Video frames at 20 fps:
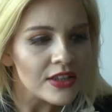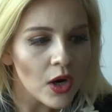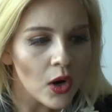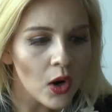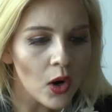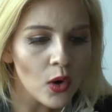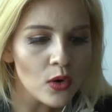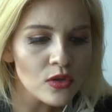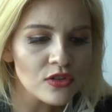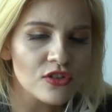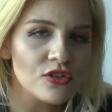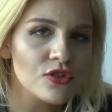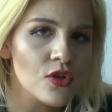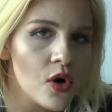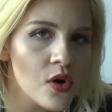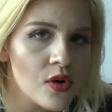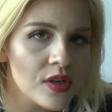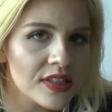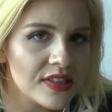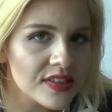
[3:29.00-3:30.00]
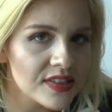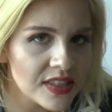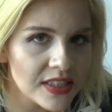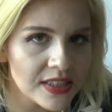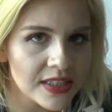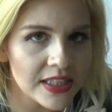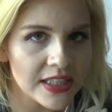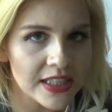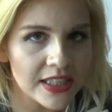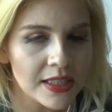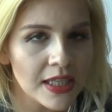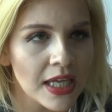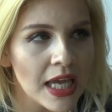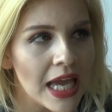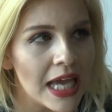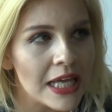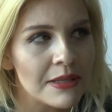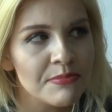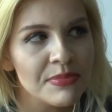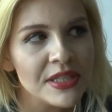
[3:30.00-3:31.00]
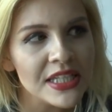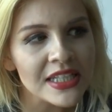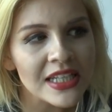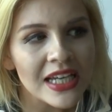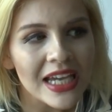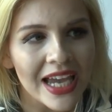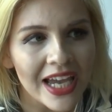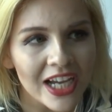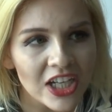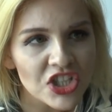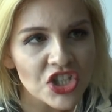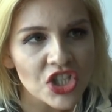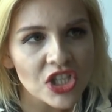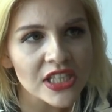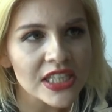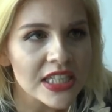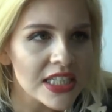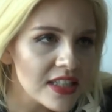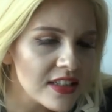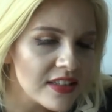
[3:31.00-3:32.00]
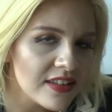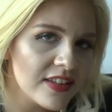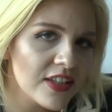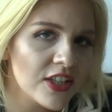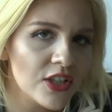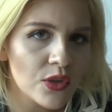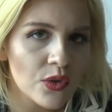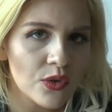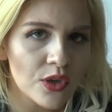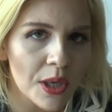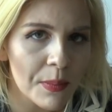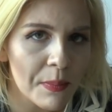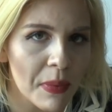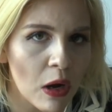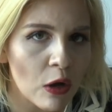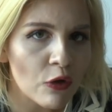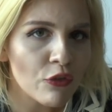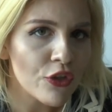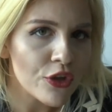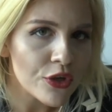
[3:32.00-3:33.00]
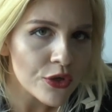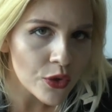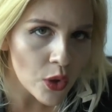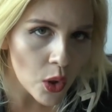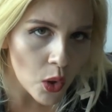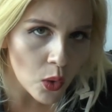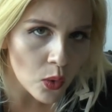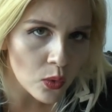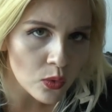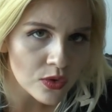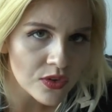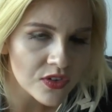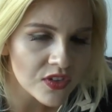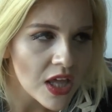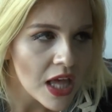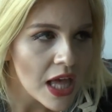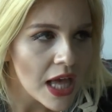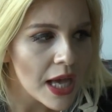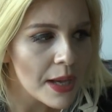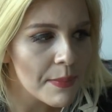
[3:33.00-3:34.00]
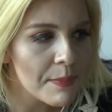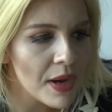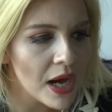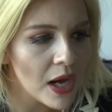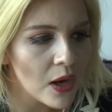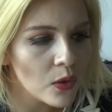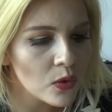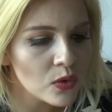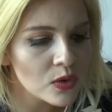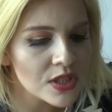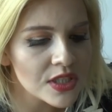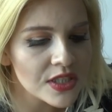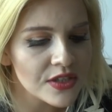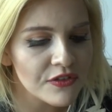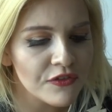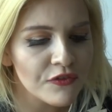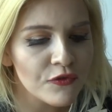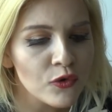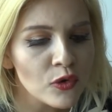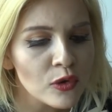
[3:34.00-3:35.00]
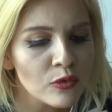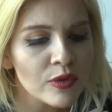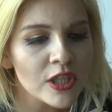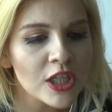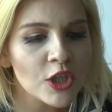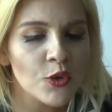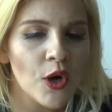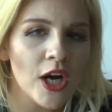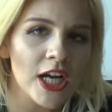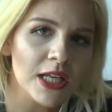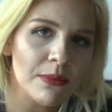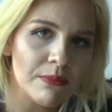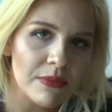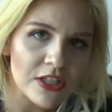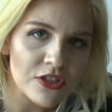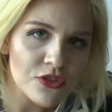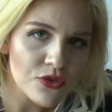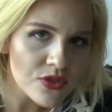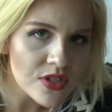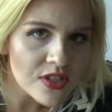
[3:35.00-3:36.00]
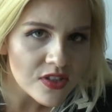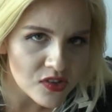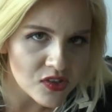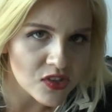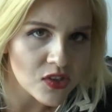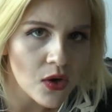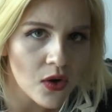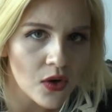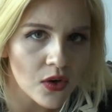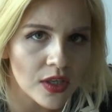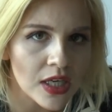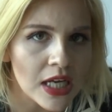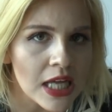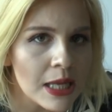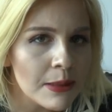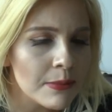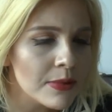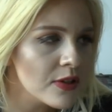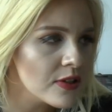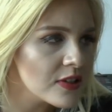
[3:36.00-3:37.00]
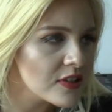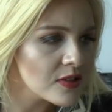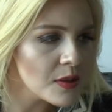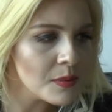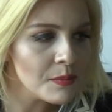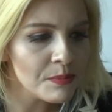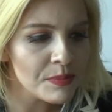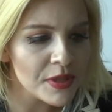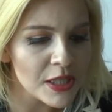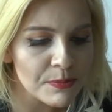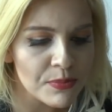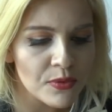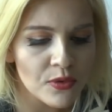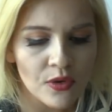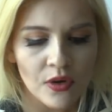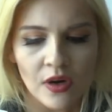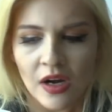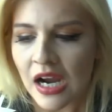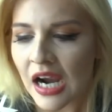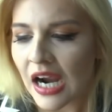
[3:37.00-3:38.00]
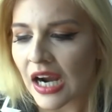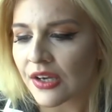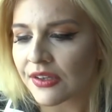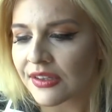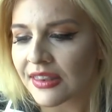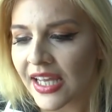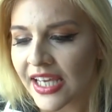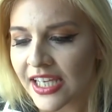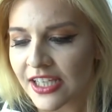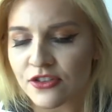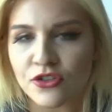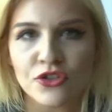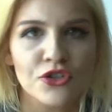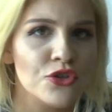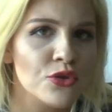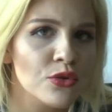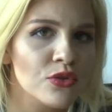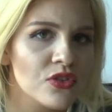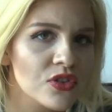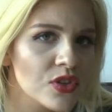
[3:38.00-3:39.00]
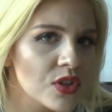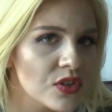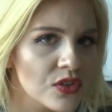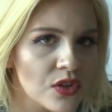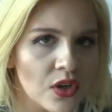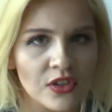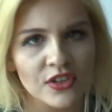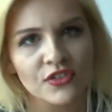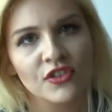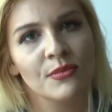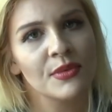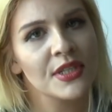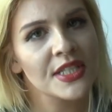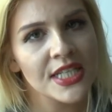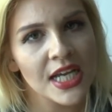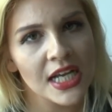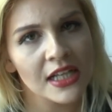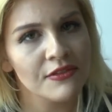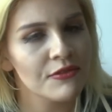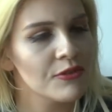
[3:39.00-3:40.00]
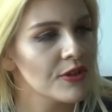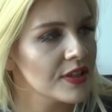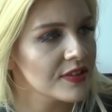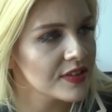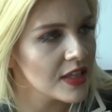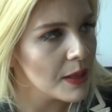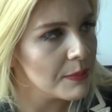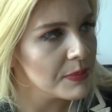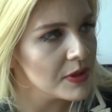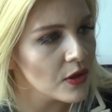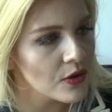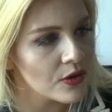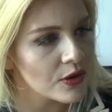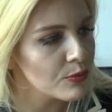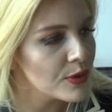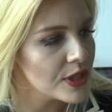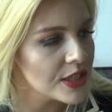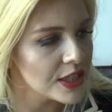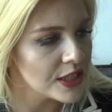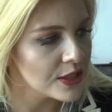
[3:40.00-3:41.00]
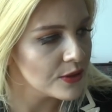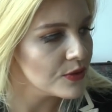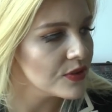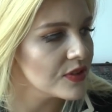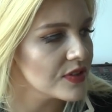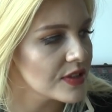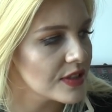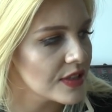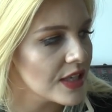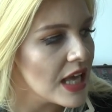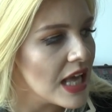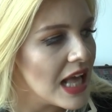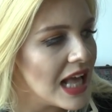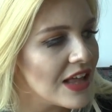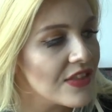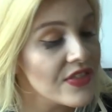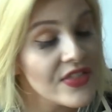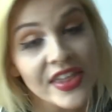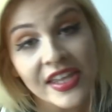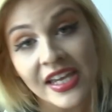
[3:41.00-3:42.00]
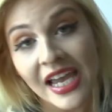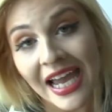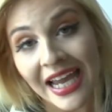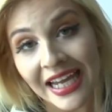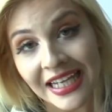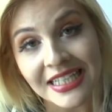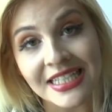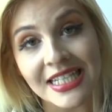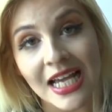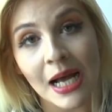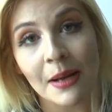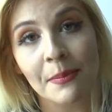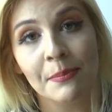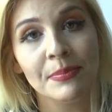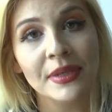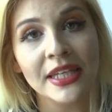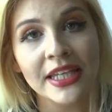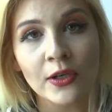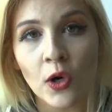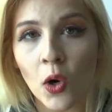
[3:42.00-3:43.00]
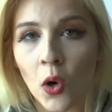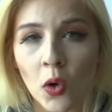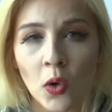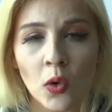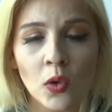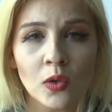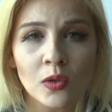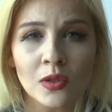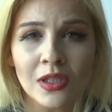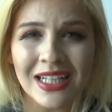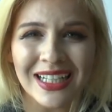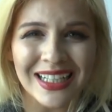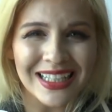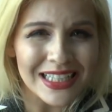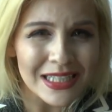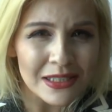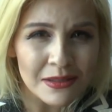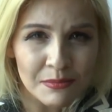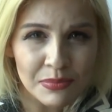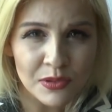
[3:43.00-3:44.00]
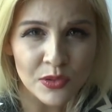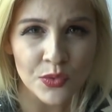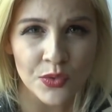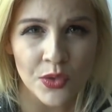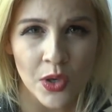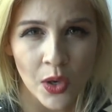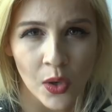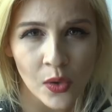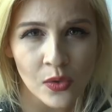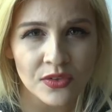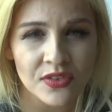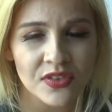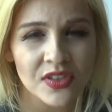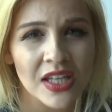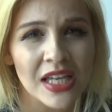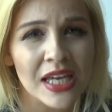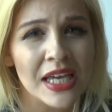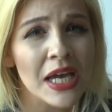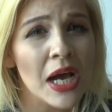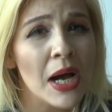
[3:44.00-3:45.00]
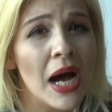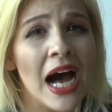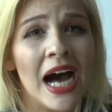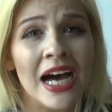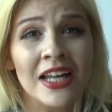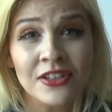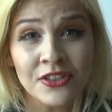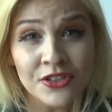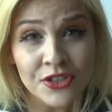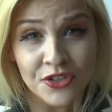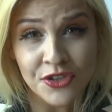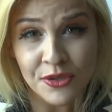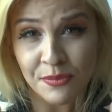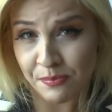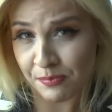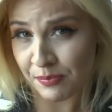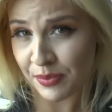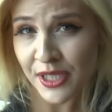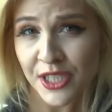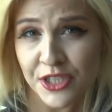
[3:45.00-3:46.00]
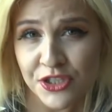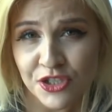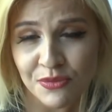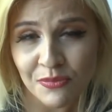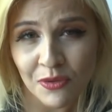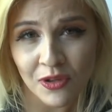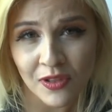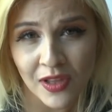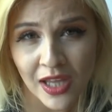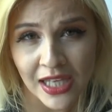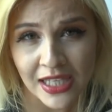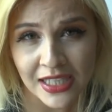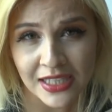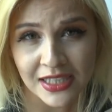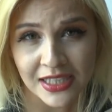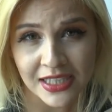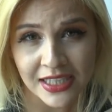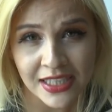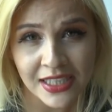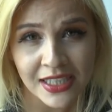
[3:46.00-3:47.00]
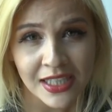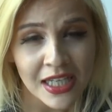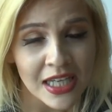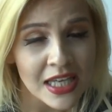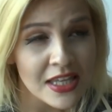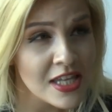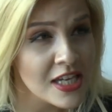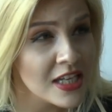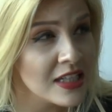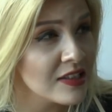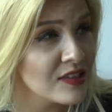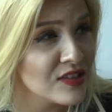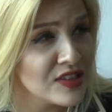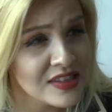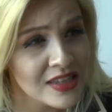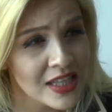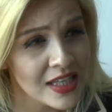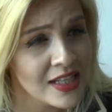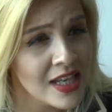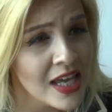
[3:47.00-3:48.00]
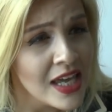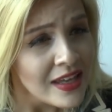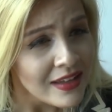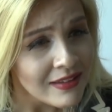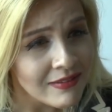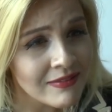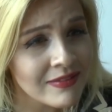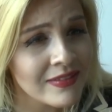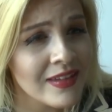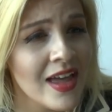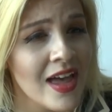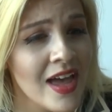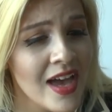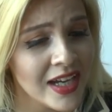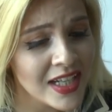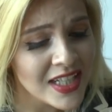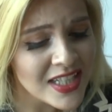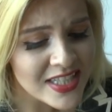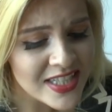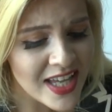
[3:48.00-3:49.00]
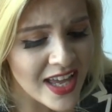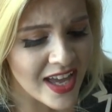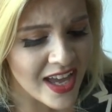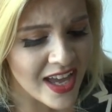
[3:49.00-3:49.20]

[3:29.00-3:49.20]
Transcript: the whole song singing and being actually insecure about the notes, about the full requirement to the song. Because some people are like to choose songs from Adele, for example, or Whitney Houston, and they end up being all in blue notes, under the pitch more likely. They sing like, it